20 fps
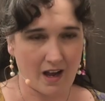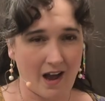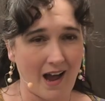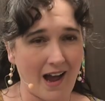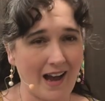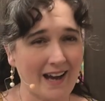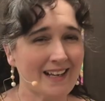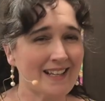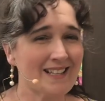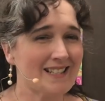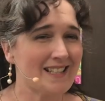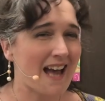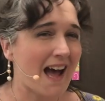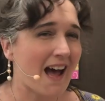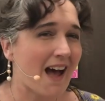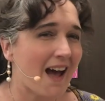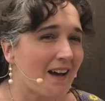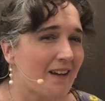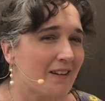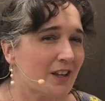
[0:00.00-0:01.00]
I can
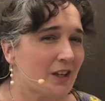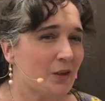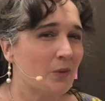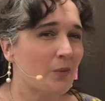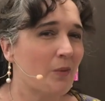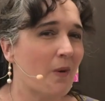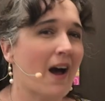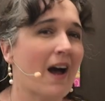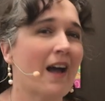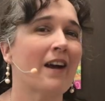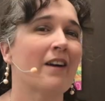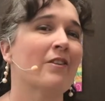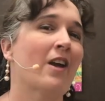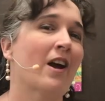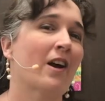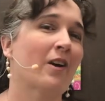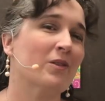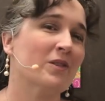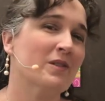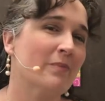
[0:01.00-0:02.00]
tell you why our
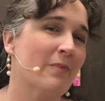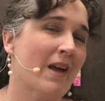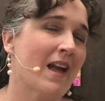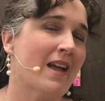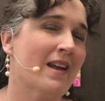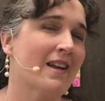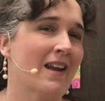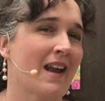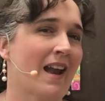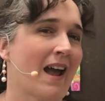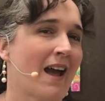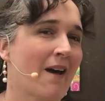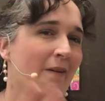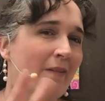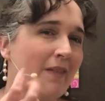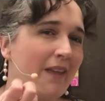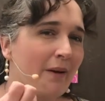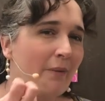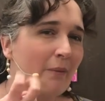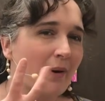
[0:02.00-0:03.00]
knuckles bend and how
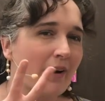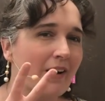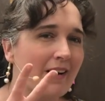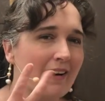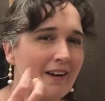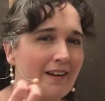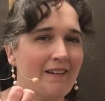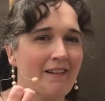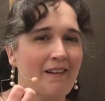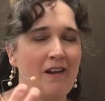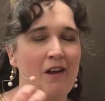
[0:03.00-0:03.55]
they work,